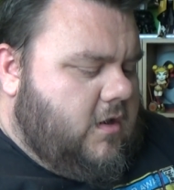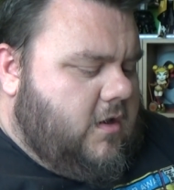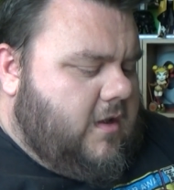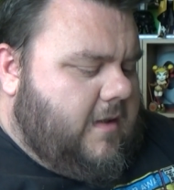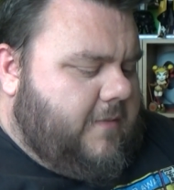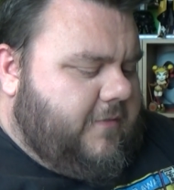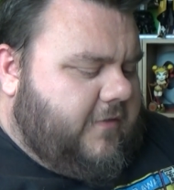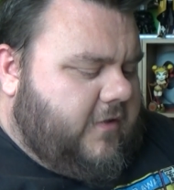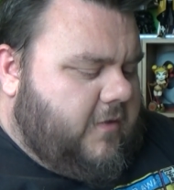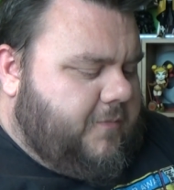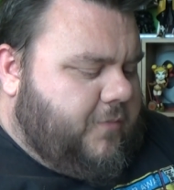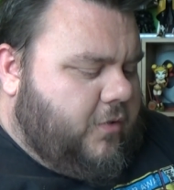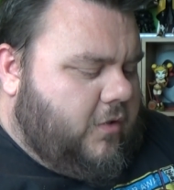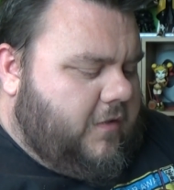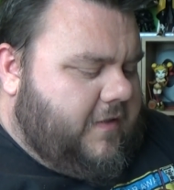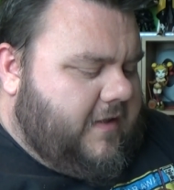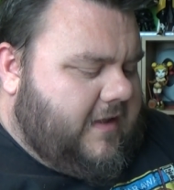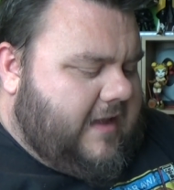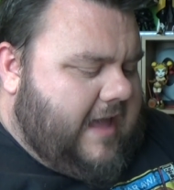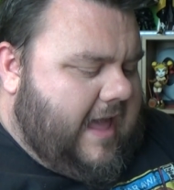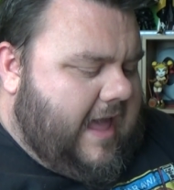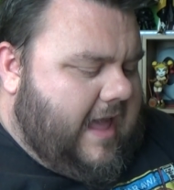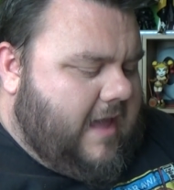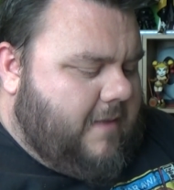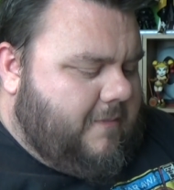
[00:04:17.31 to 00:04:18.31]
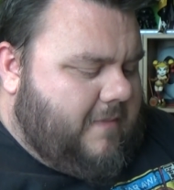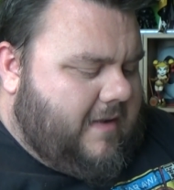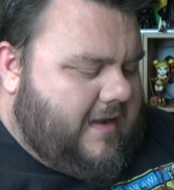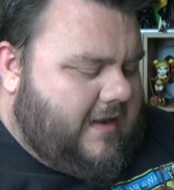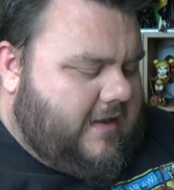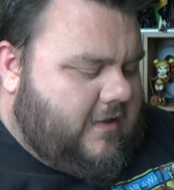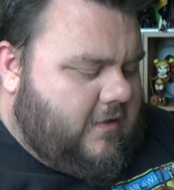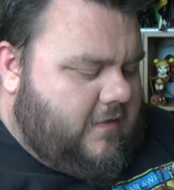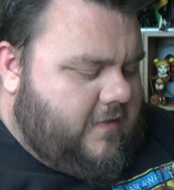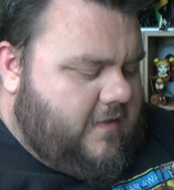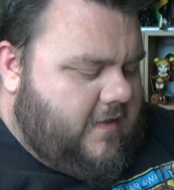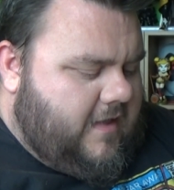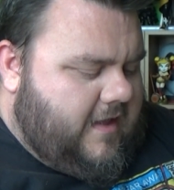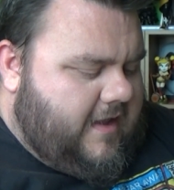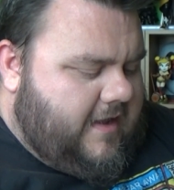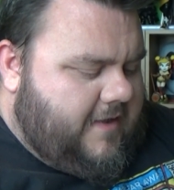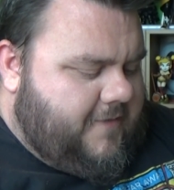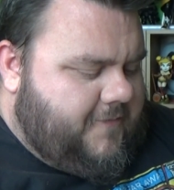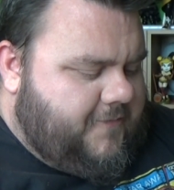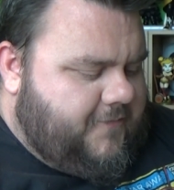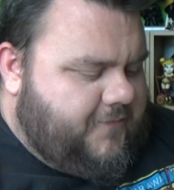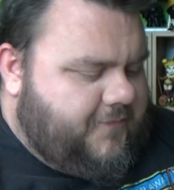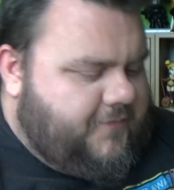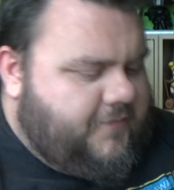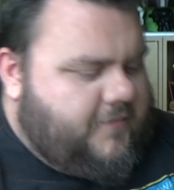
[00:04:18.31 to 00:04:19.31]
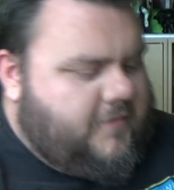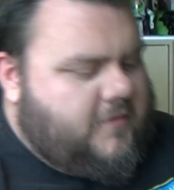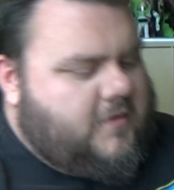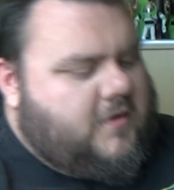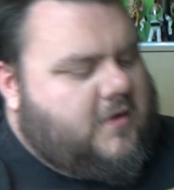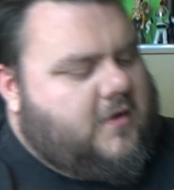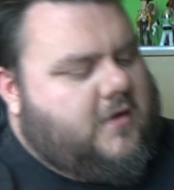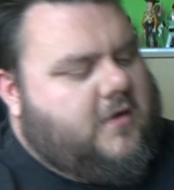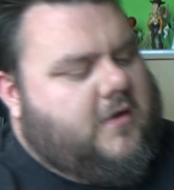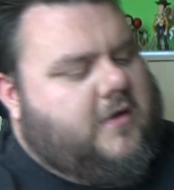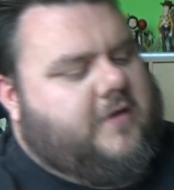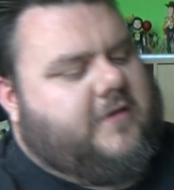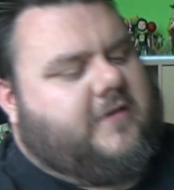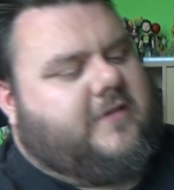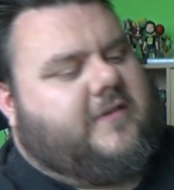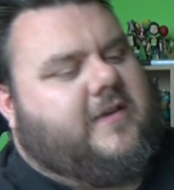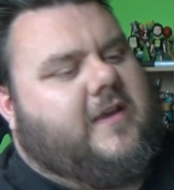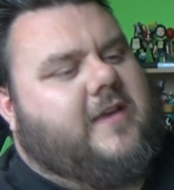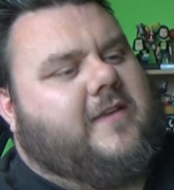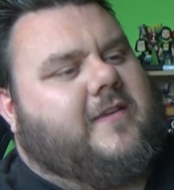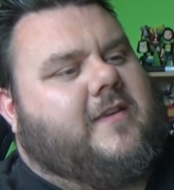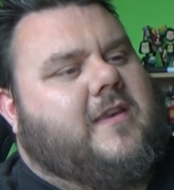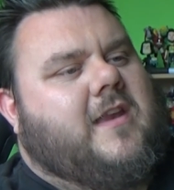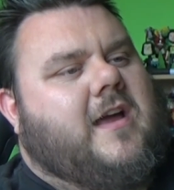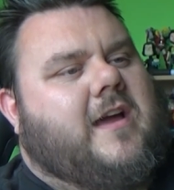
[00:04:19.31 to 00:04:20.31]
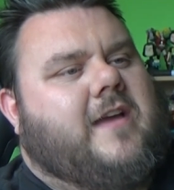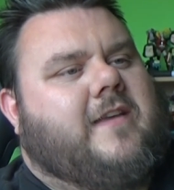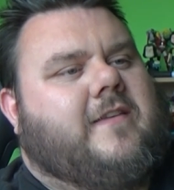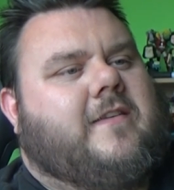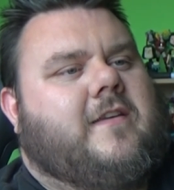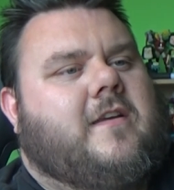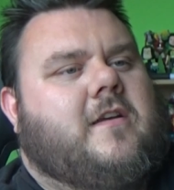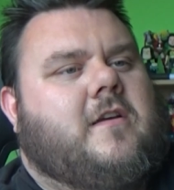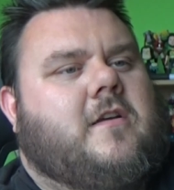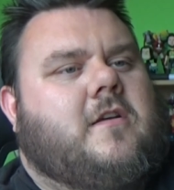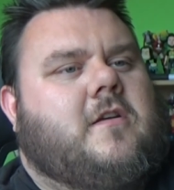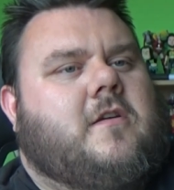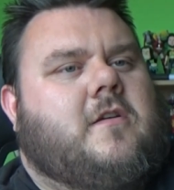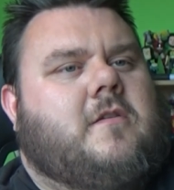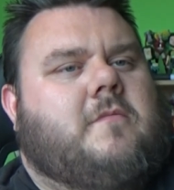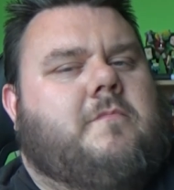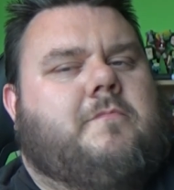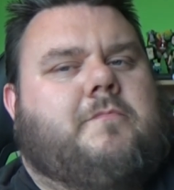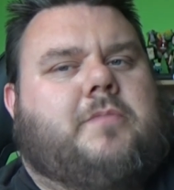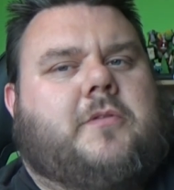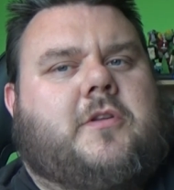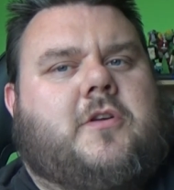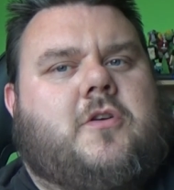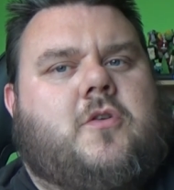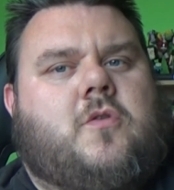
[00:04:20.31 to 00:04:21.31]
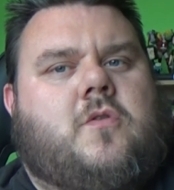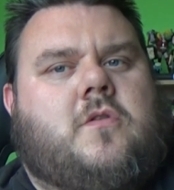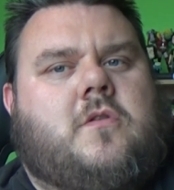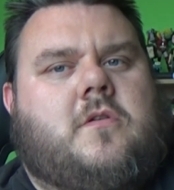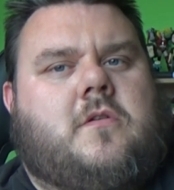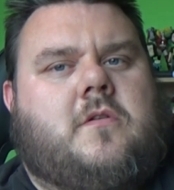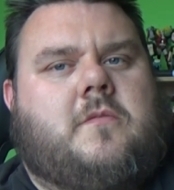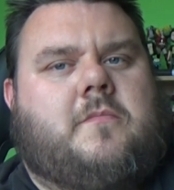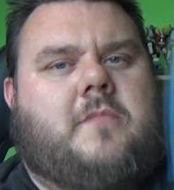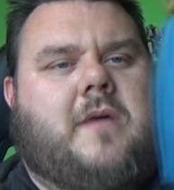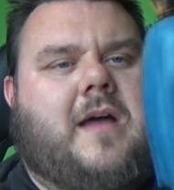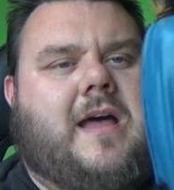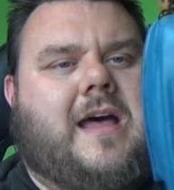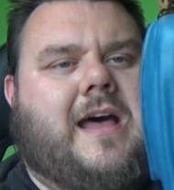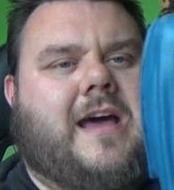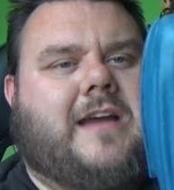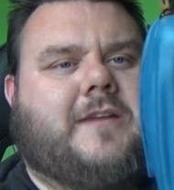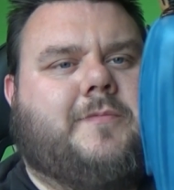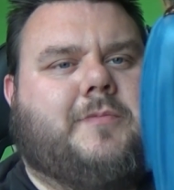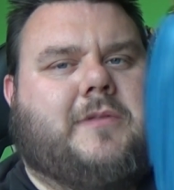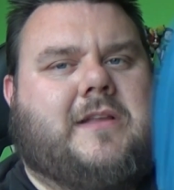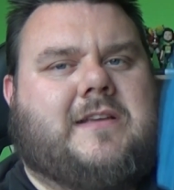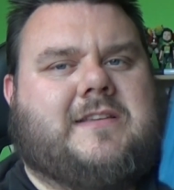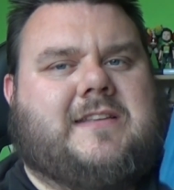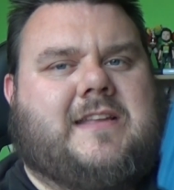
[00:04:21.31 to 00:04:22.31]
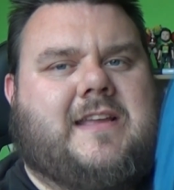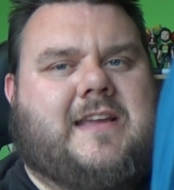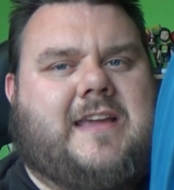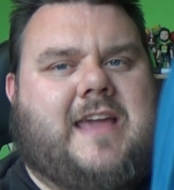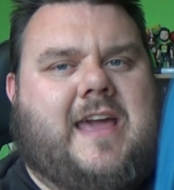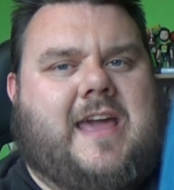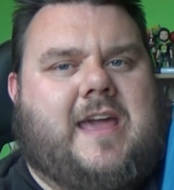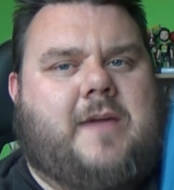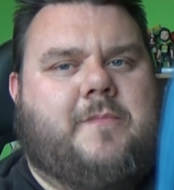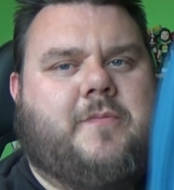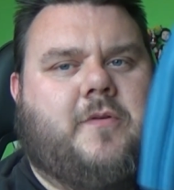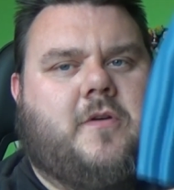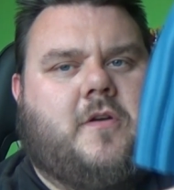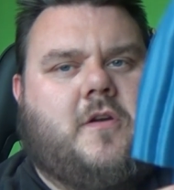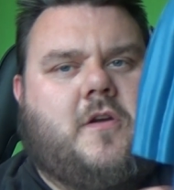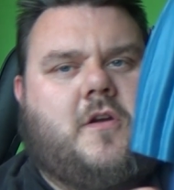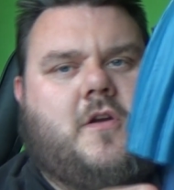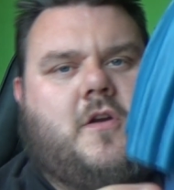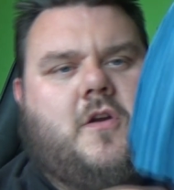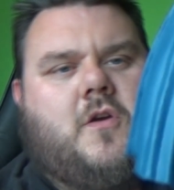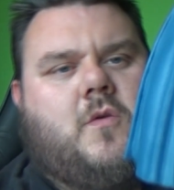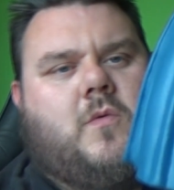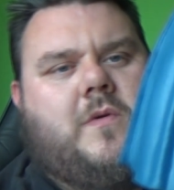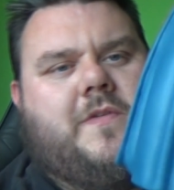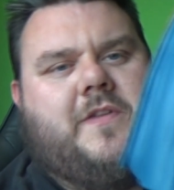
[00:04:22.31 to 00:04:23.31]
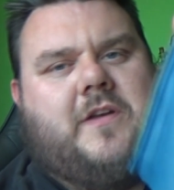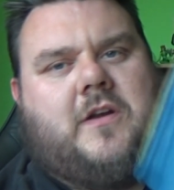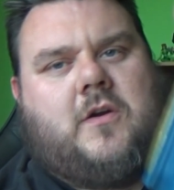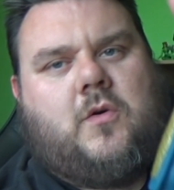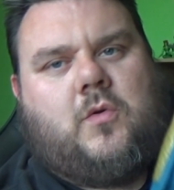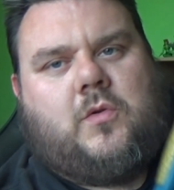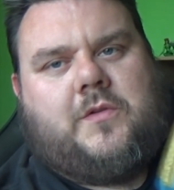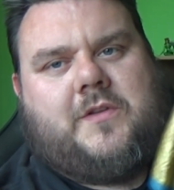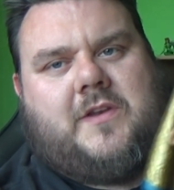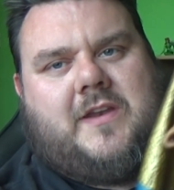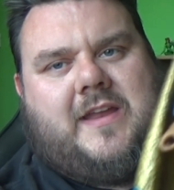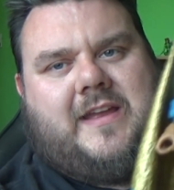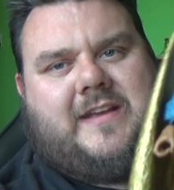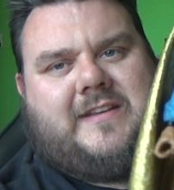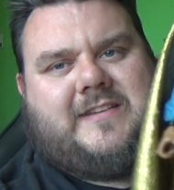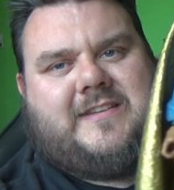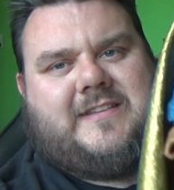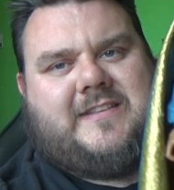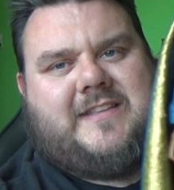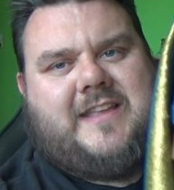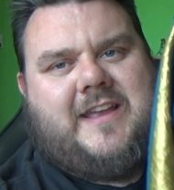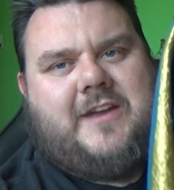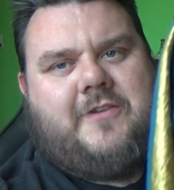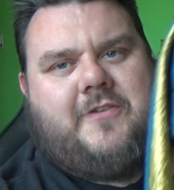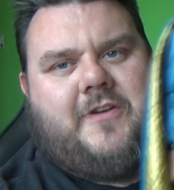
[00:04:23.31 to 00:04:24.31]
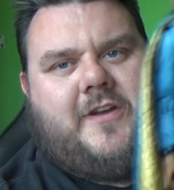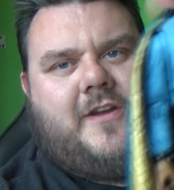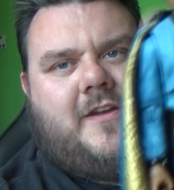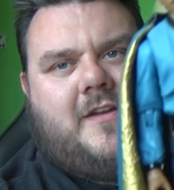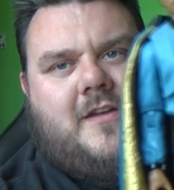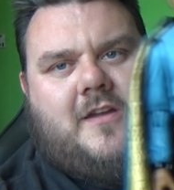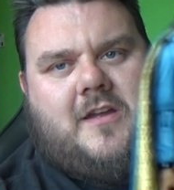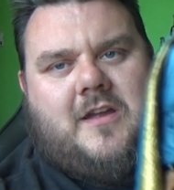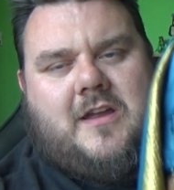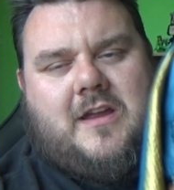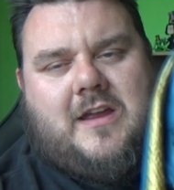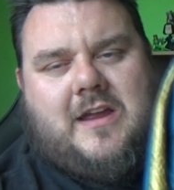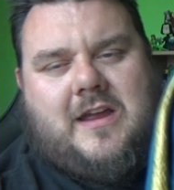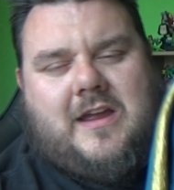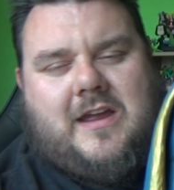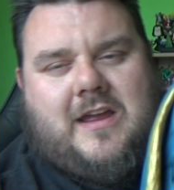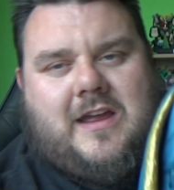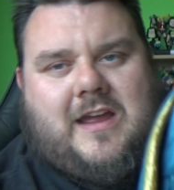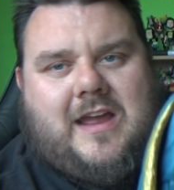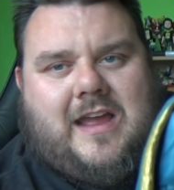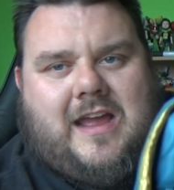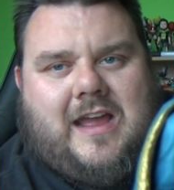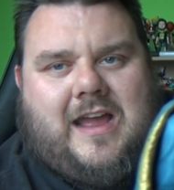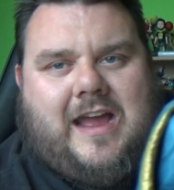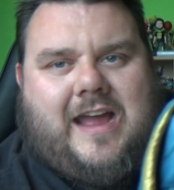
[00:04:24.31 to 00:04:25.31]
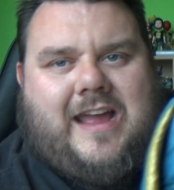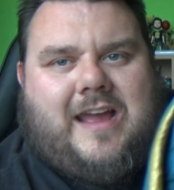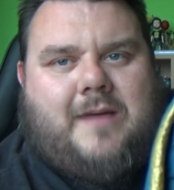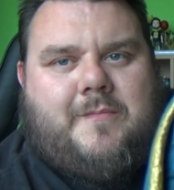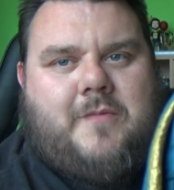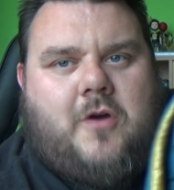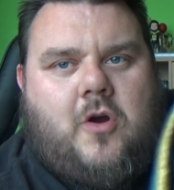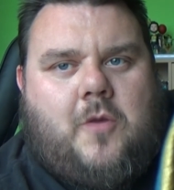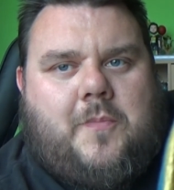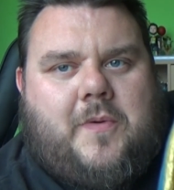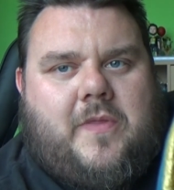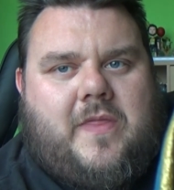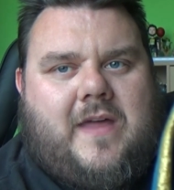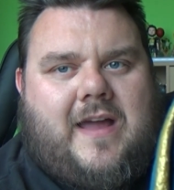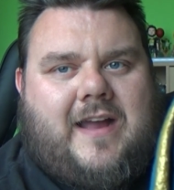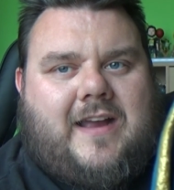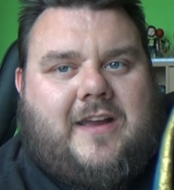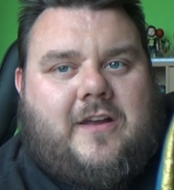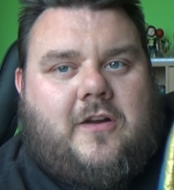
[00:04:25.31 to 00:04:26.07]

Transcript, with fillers: I'm just going to put the cape back on there. As you can see, it's a nice blue hard plastic cape with a golden exterior. I am hoping that I